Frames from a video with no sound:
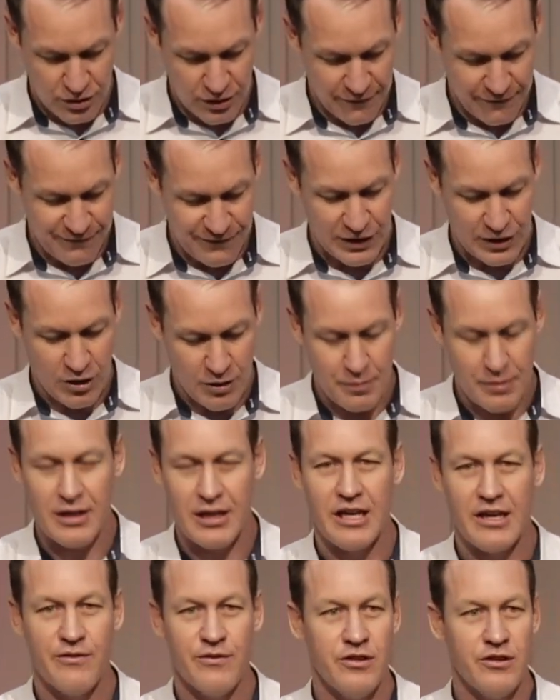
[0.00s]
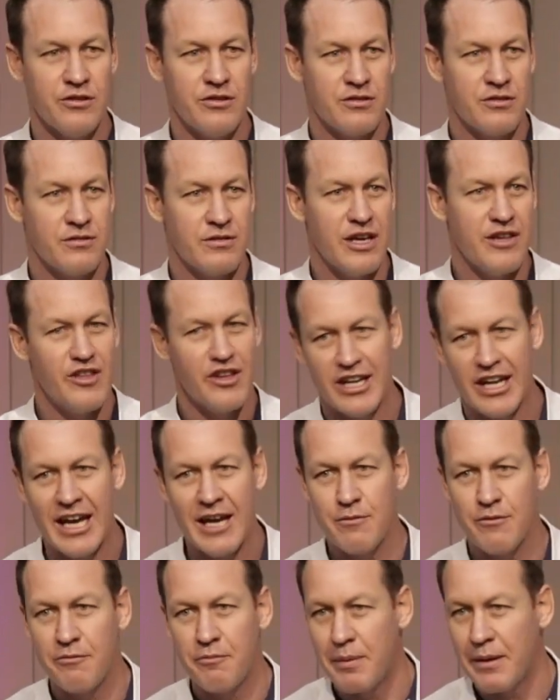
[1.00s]
fellow believers in the
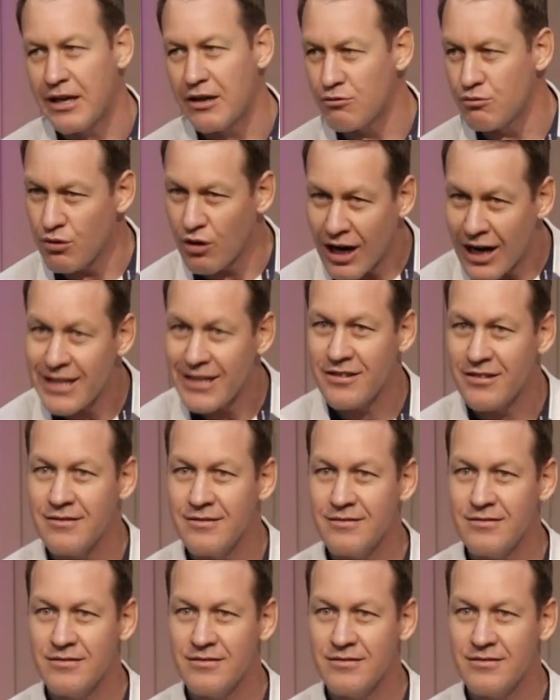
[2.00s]
name of being right,